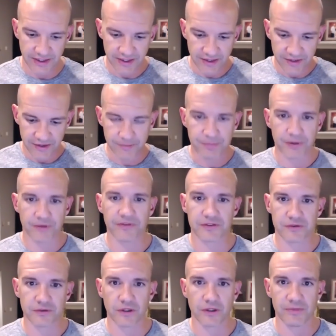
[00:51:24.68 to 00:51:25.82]
The perfect
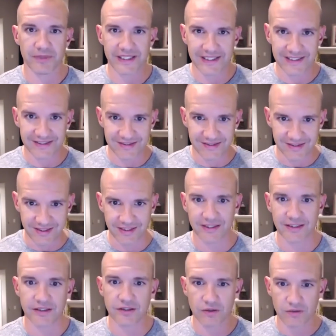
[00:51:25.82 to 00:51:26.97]
storm is
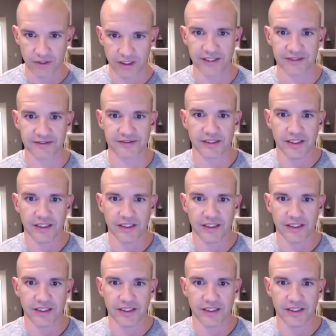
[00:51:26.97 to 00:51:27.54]
the greatest,